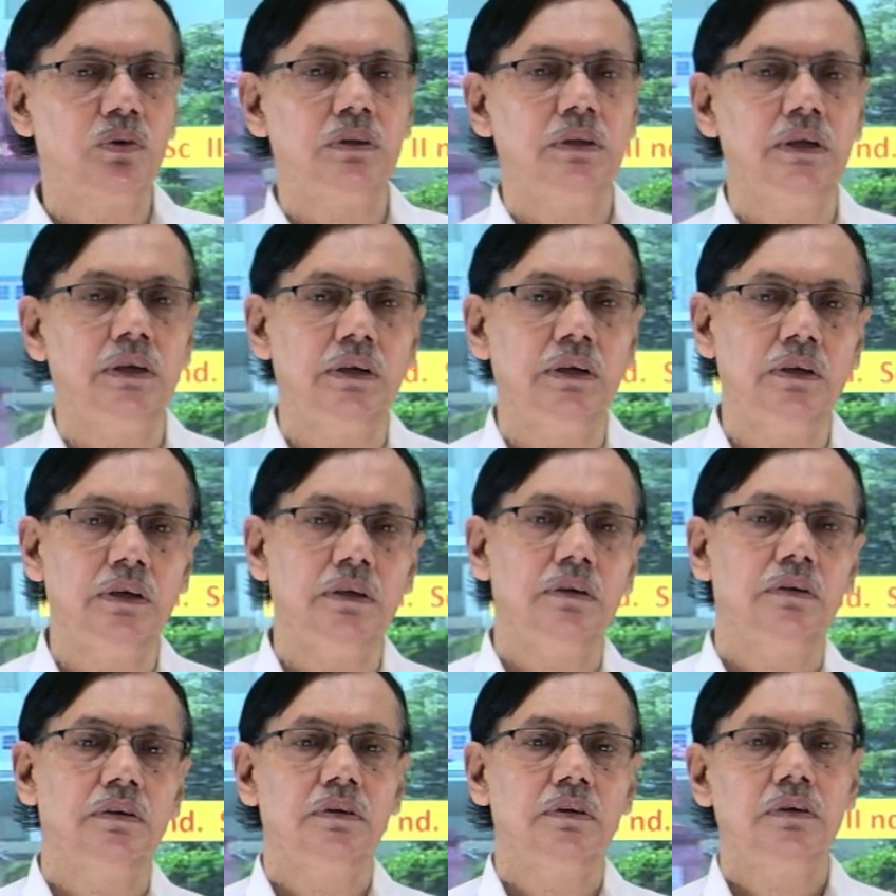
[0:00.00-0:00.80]
the
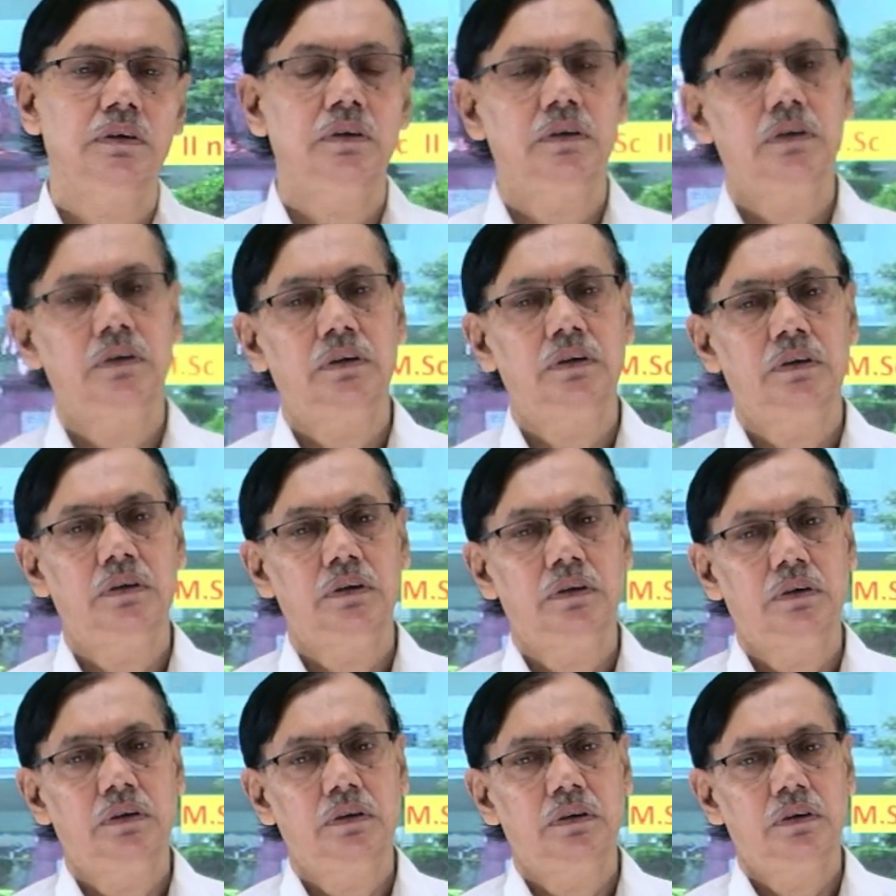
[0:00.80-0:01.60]

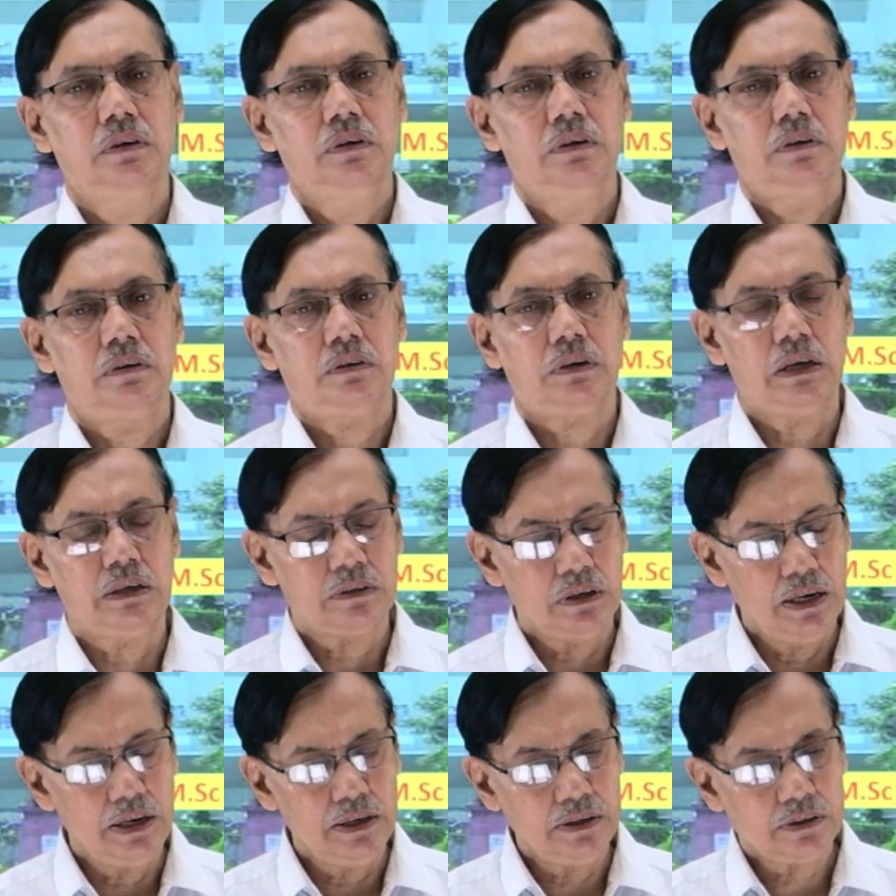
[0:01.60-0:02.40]

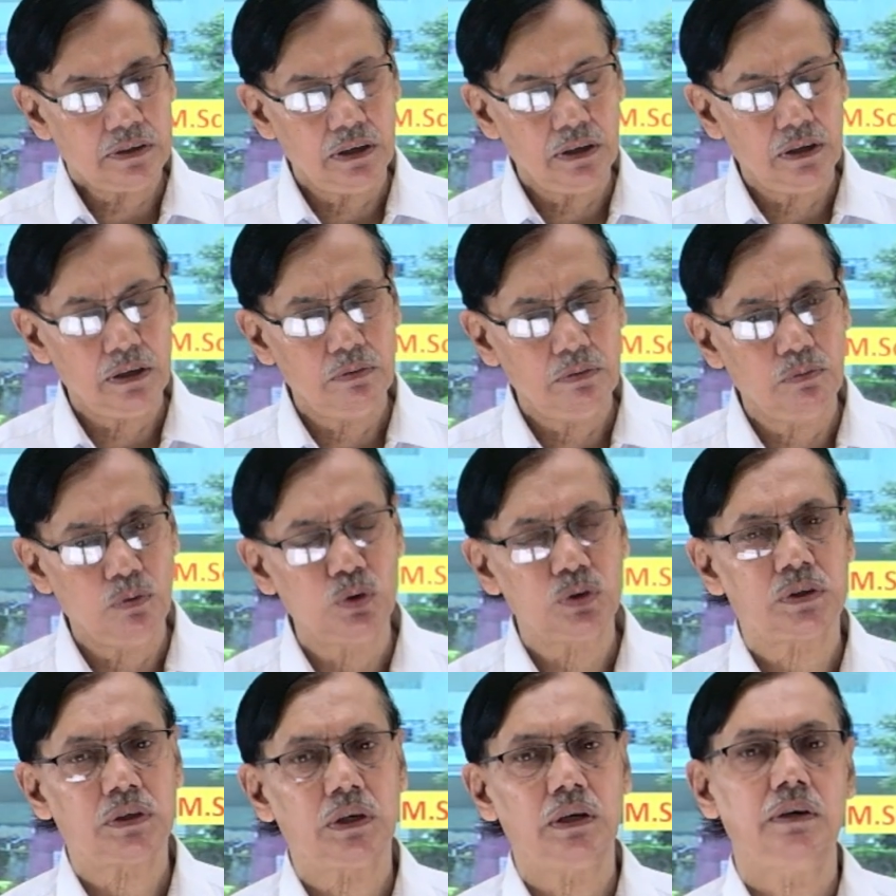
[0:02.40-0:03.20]
translational
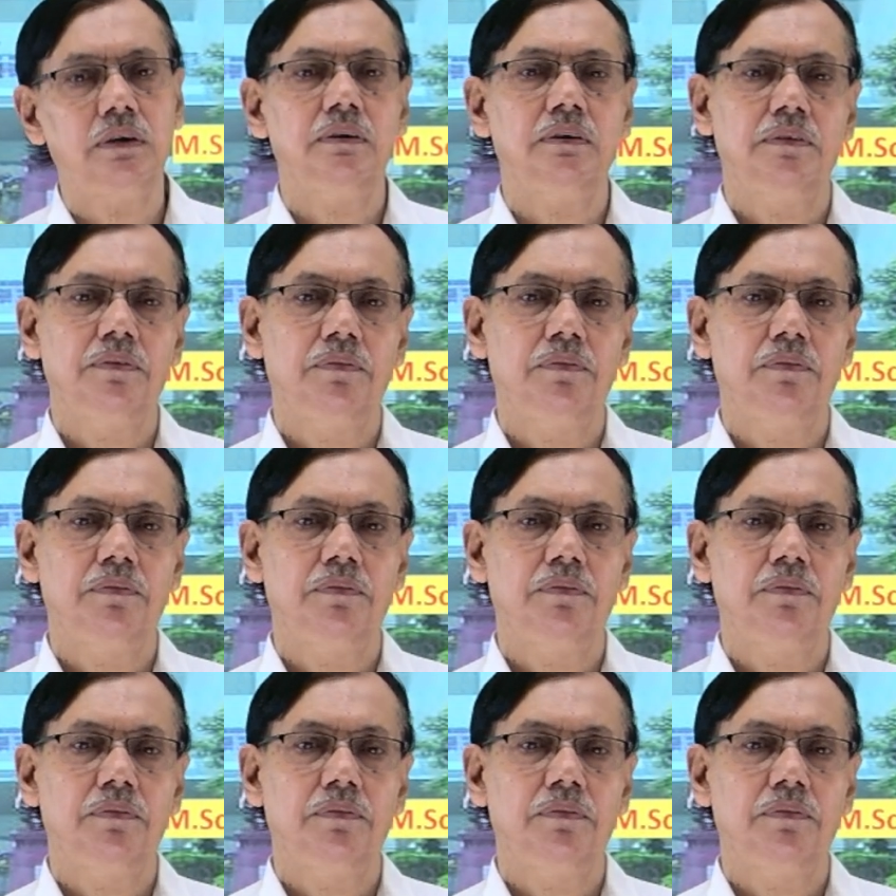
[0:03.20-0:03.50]
motion